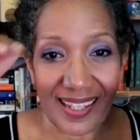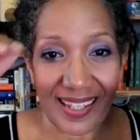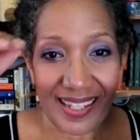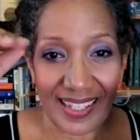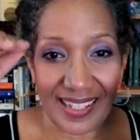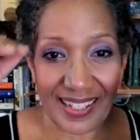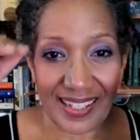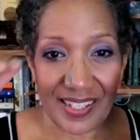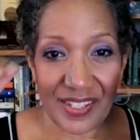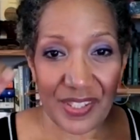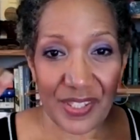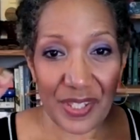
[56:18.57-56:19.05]

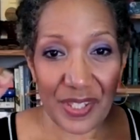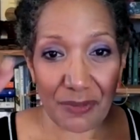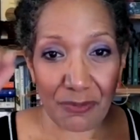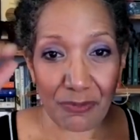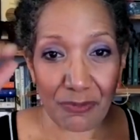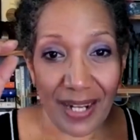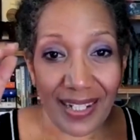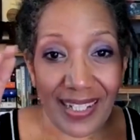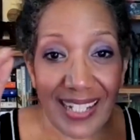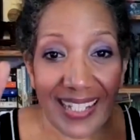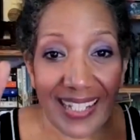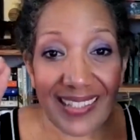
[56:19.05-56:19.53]
It is the
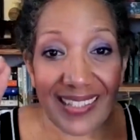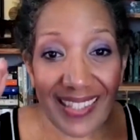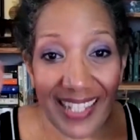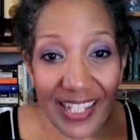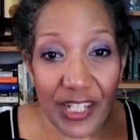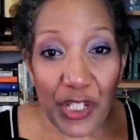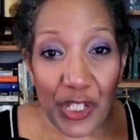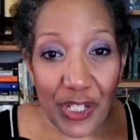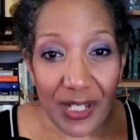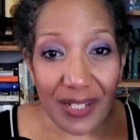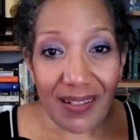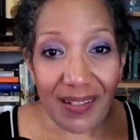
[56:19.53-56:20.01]

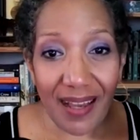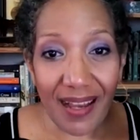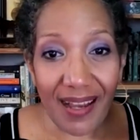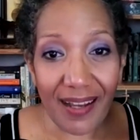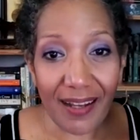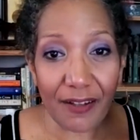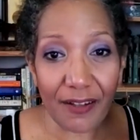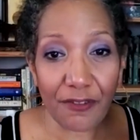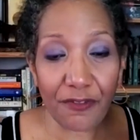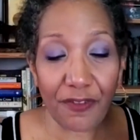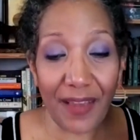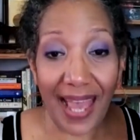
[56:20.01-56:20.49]
recognition
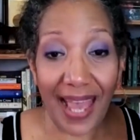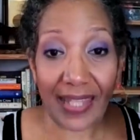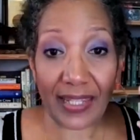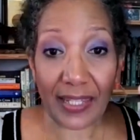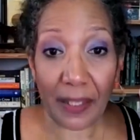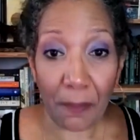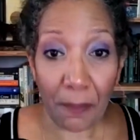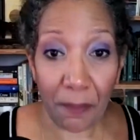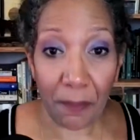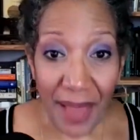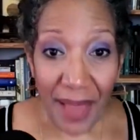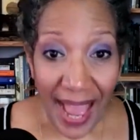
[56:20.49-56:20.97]
of and
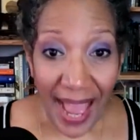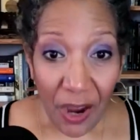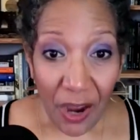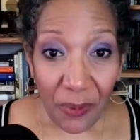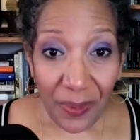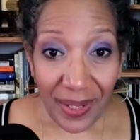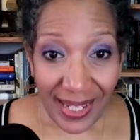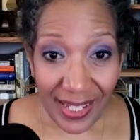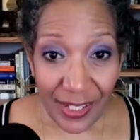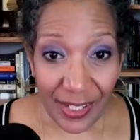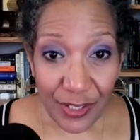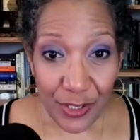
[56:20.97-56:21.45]
the
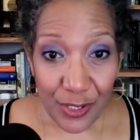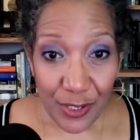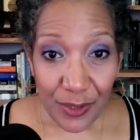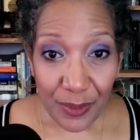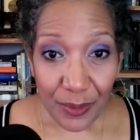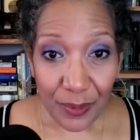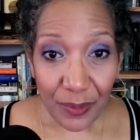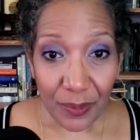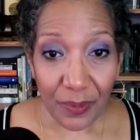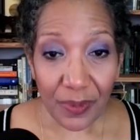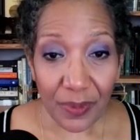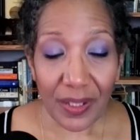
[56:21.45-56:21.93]
bowing
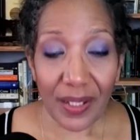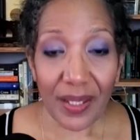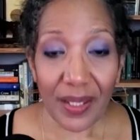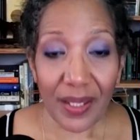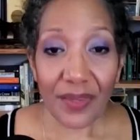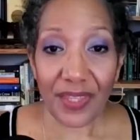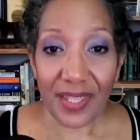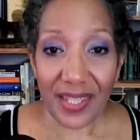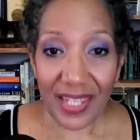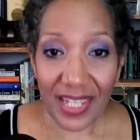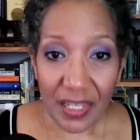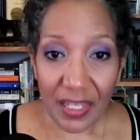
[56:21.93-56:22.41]
to
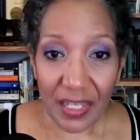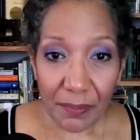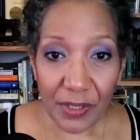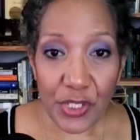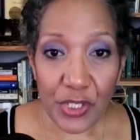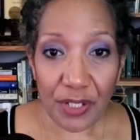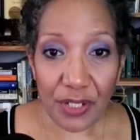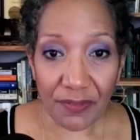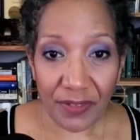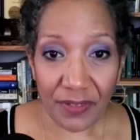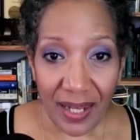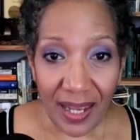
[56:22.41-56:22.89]
the
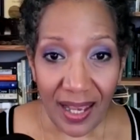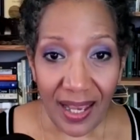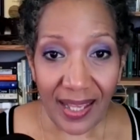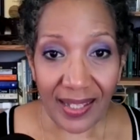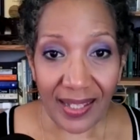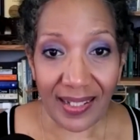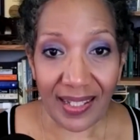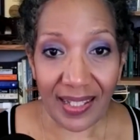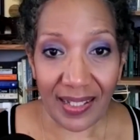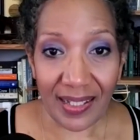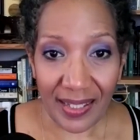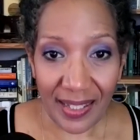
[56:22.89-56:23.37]
image of
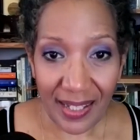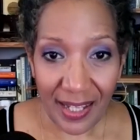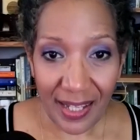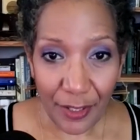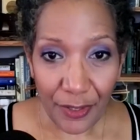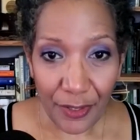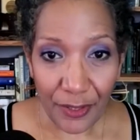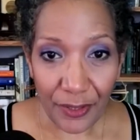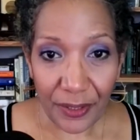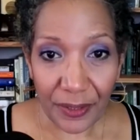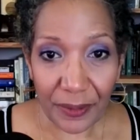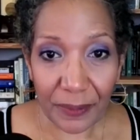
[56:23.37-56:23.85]
God in the
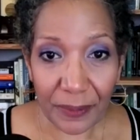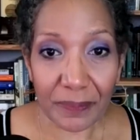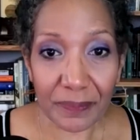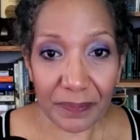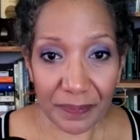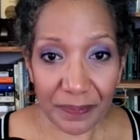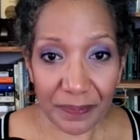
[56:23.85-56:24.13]
other.